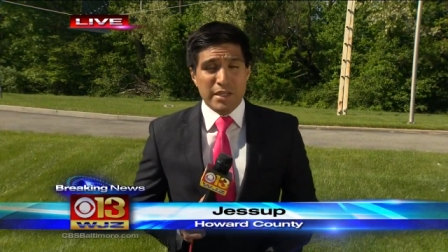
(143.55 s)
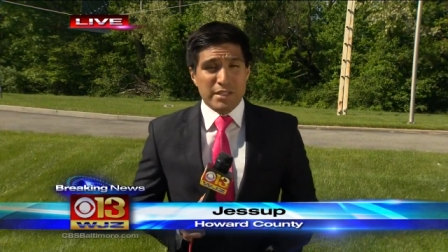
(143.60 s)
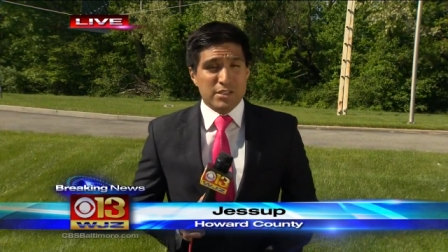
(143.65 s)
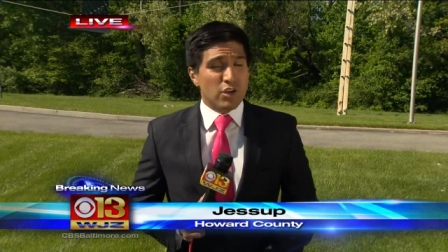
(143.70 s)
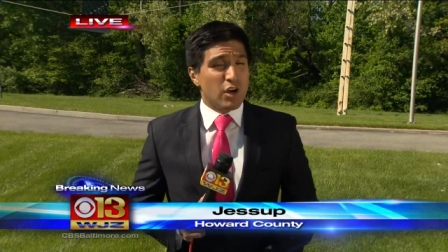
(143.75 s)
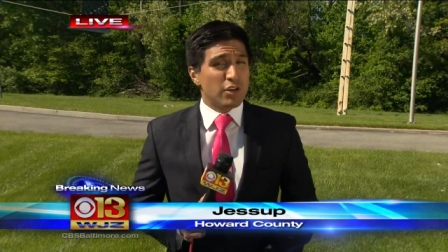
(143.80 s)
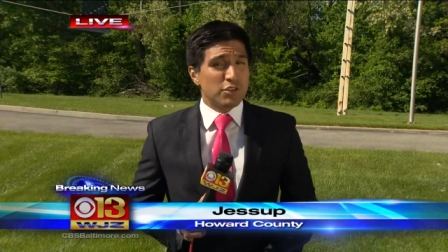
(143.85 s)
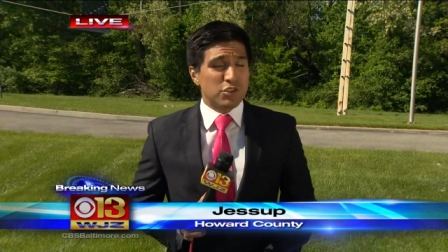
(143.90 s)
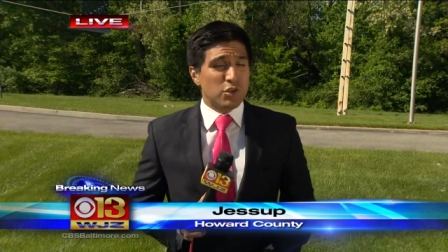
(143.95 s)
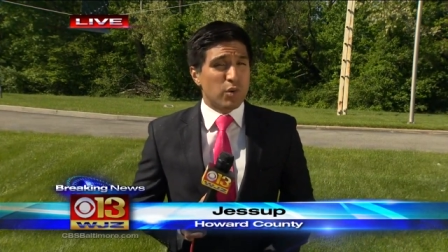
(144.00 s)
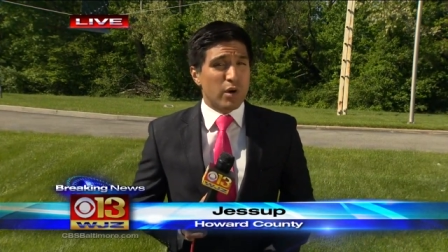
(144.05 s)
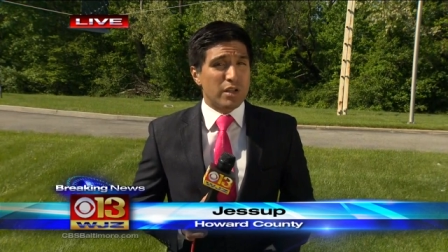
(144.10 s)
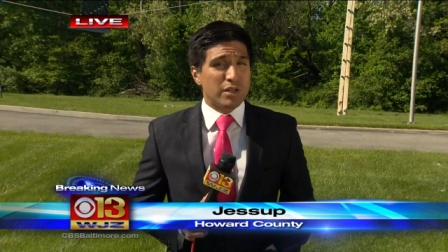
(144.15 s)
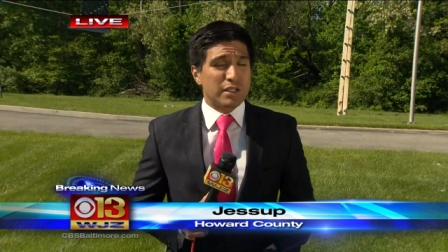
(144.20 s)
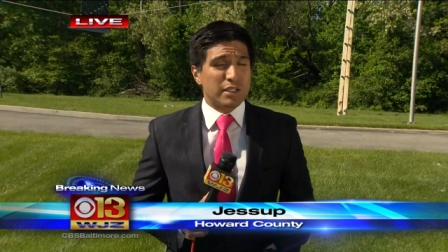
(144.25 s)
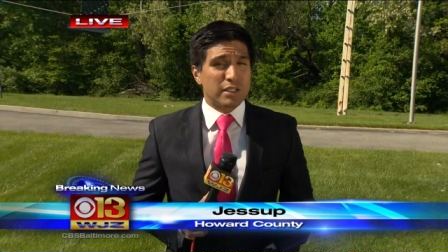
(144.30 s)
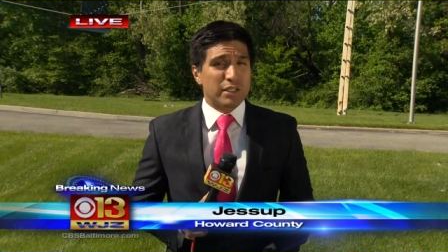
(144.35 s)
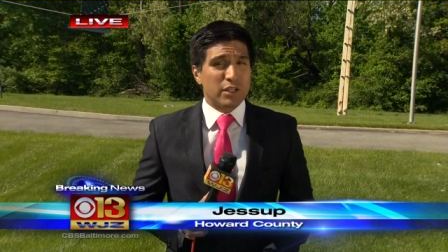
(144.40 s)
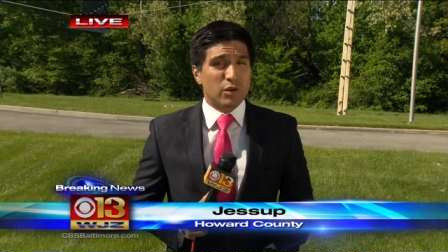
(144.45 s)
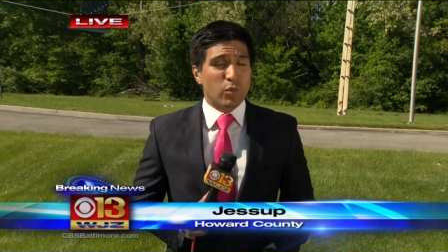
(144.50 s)
It's also
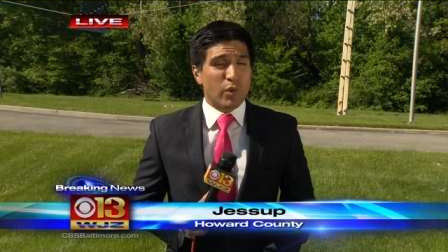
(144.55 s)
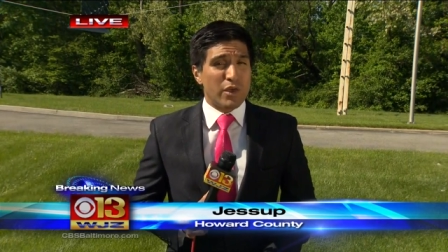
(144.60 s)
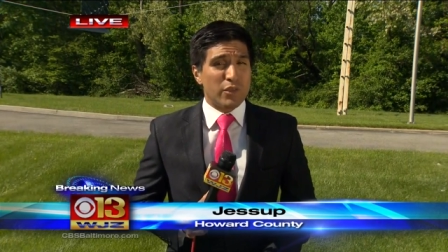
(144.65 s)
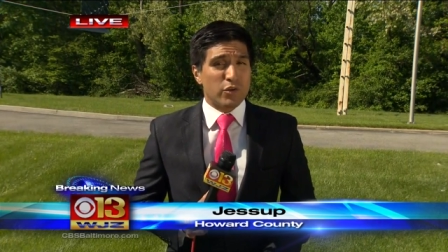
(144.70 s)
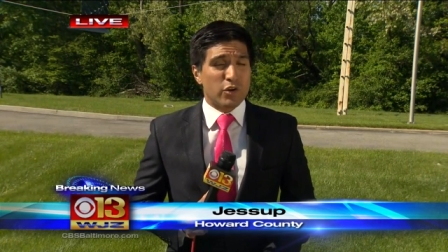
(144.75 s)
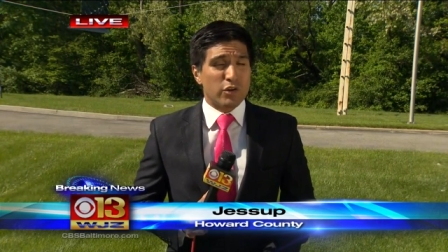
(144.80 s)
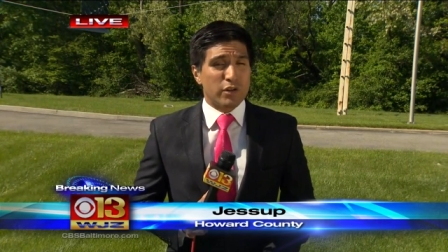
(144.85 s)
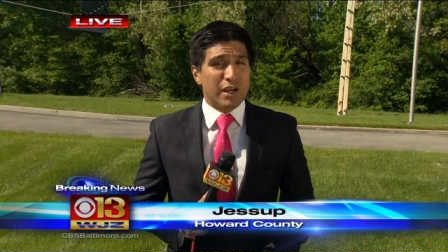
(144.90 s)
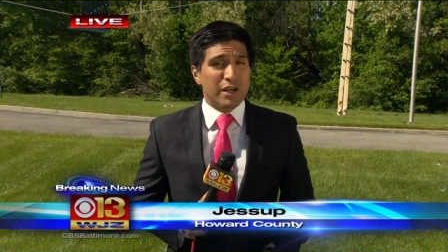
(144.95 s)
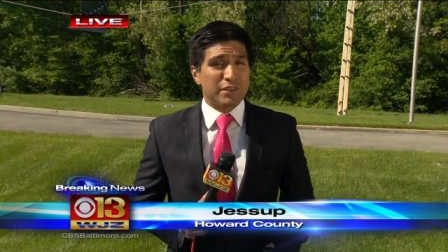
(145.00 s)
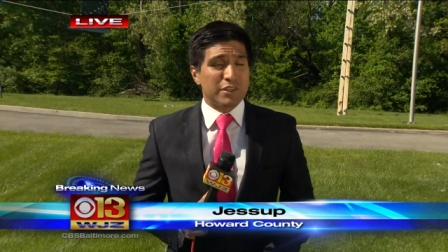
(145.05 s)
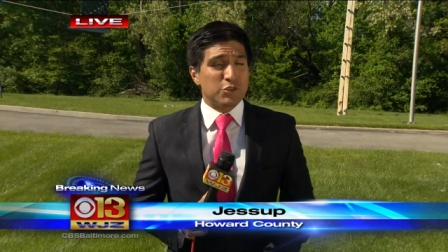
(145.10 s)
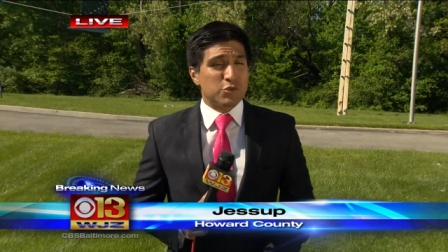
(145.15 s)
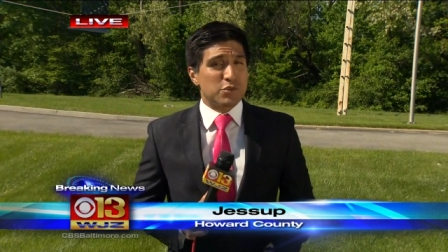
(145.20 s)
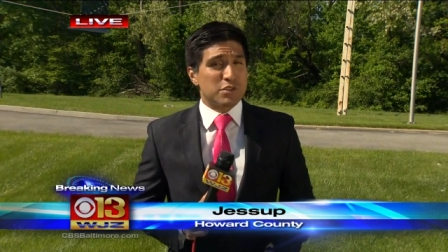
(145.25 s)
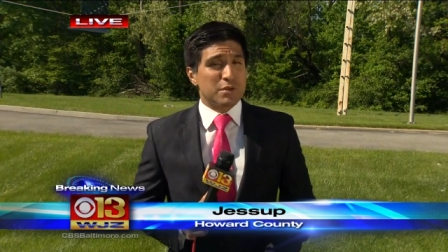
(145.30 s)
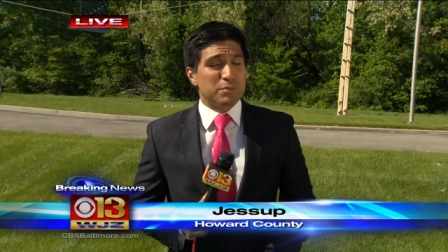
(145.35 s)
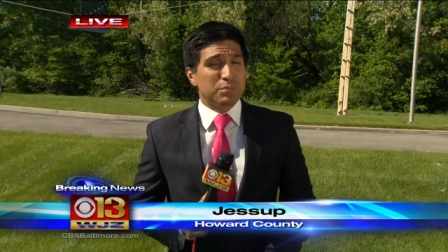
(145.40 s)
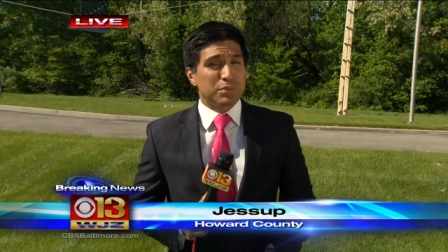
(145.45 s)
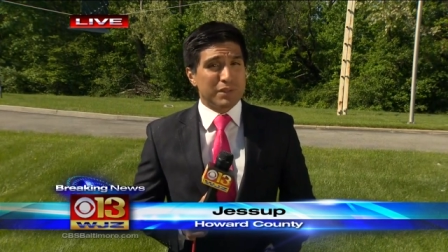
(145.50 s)
unclear whether or not this
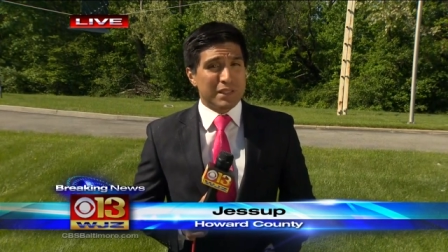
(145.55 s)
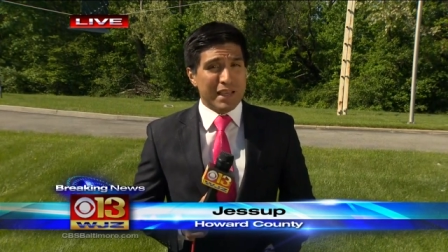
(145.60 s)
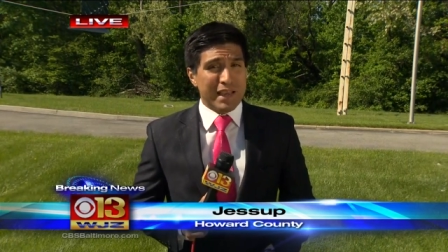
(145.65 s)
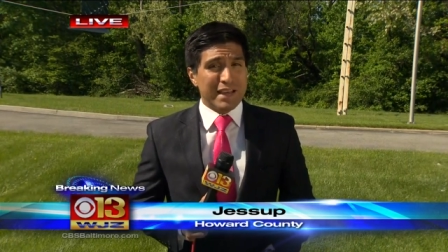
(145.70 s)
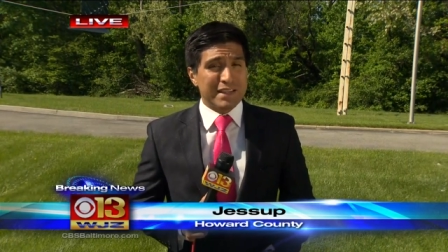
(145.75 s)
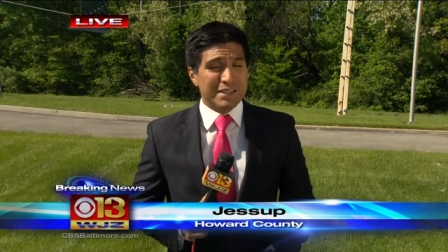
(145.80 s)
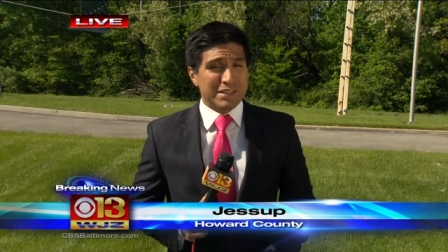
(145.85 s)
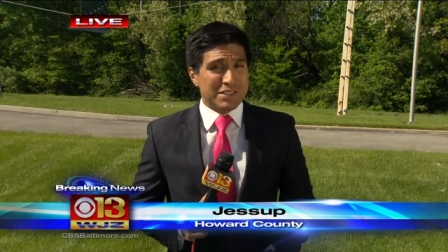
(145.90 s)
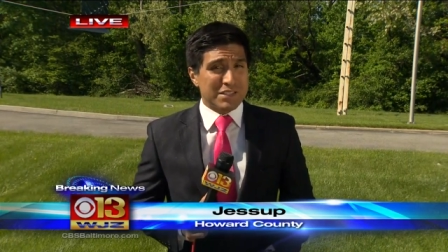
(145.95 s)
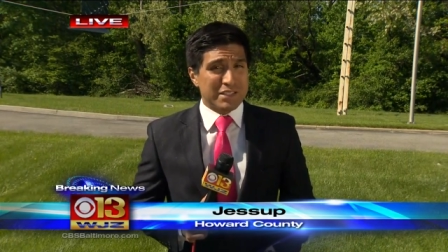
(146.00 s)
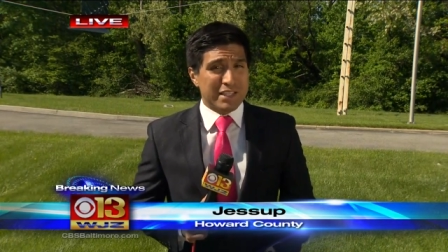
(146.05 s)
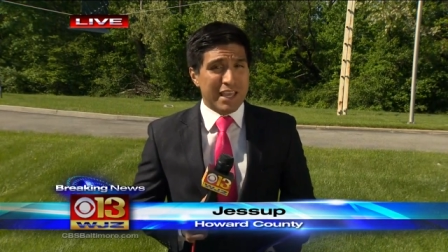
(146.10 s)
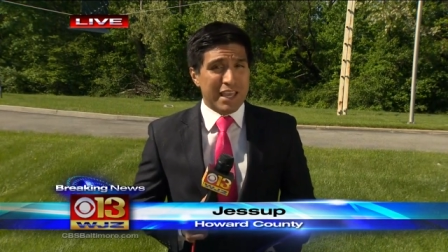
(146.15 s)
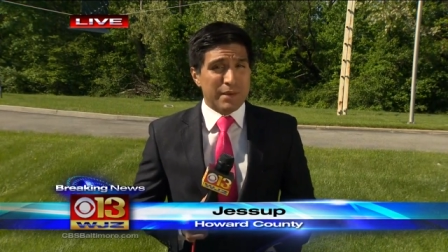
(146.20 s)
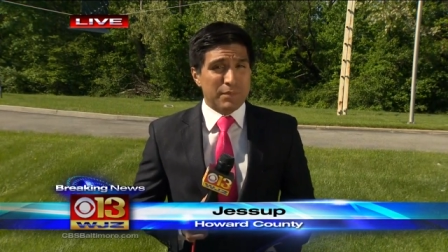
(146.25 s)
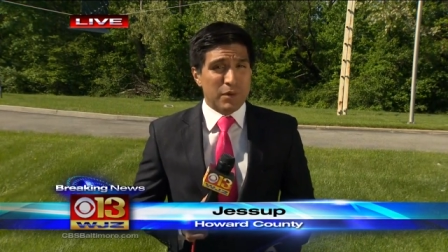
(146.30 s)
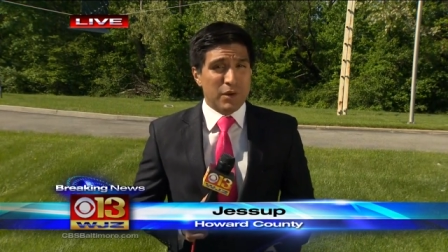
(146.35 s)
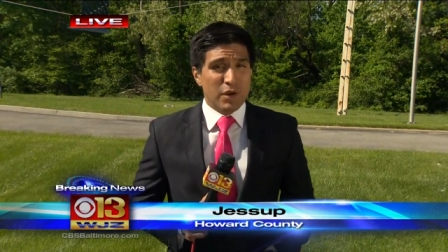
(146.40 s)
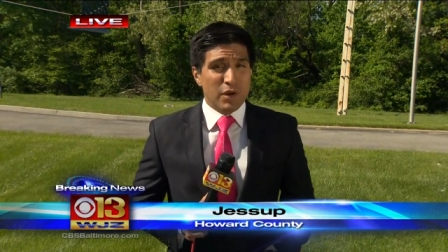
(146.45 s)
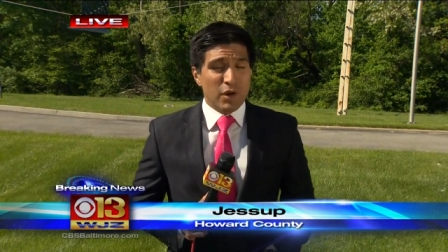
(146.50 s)
was a planned escape